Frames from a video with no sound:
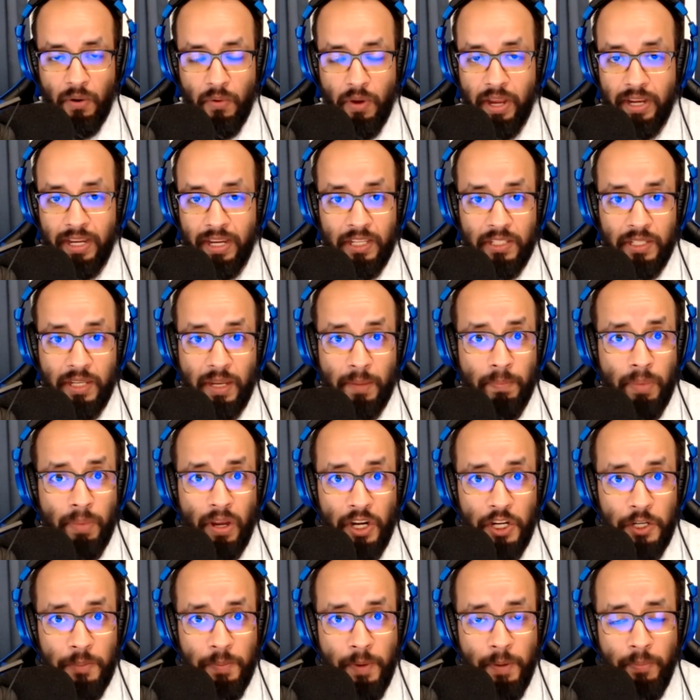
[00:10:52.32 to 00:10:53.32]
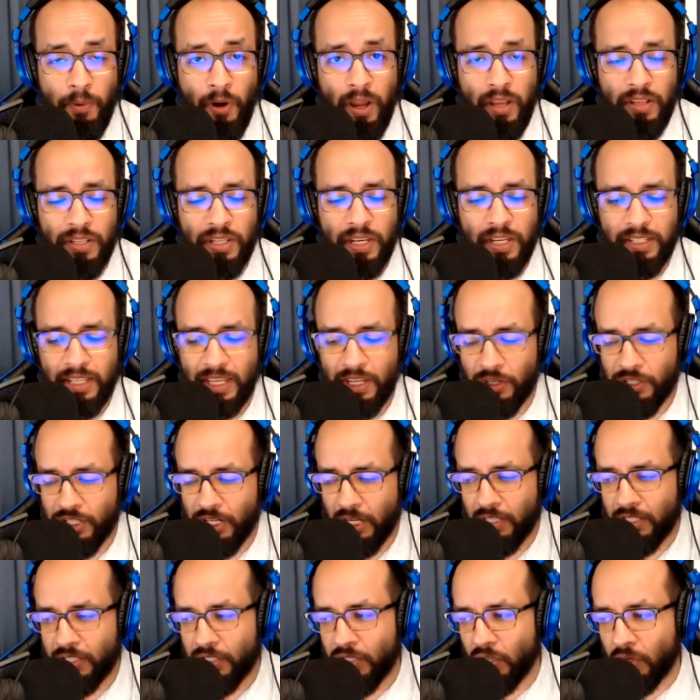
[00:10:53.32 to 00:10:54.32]
guess a punishment process. Can you tell
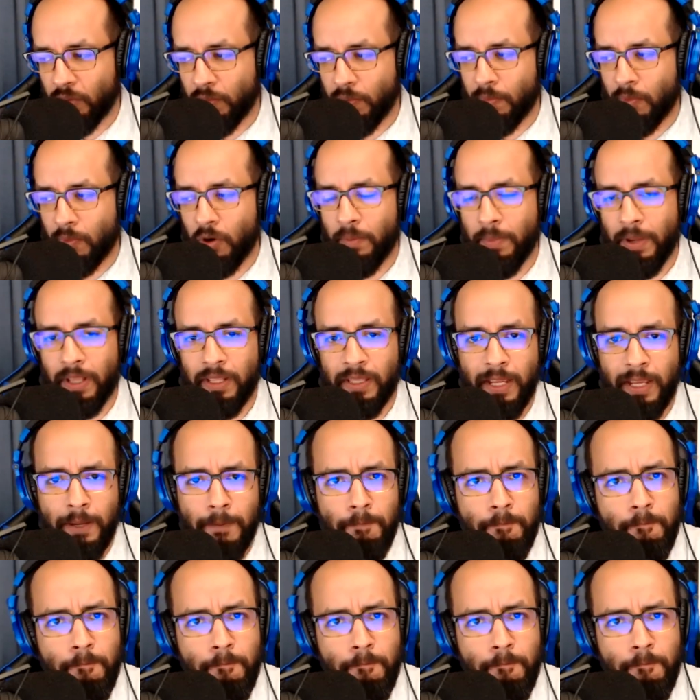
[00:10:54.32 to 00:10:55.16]
us a little bit more about that?